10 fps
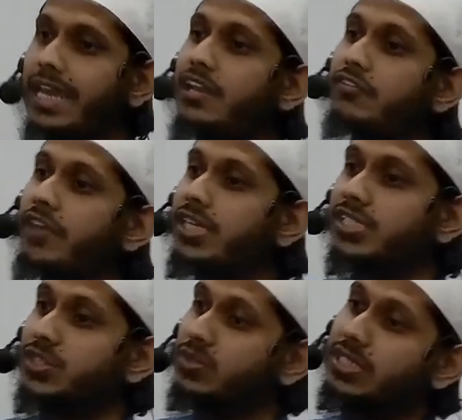
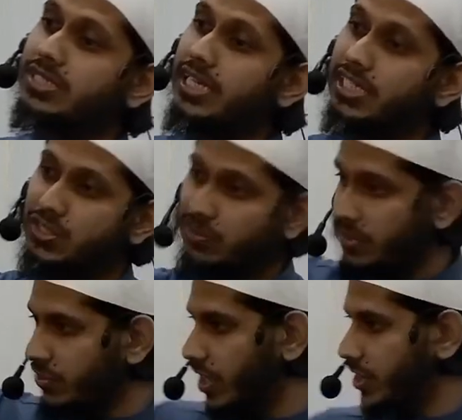elevated to the status of
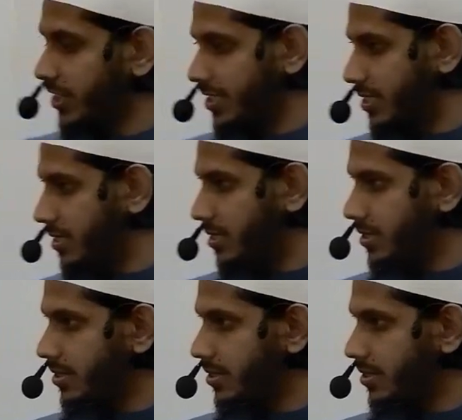the righteous.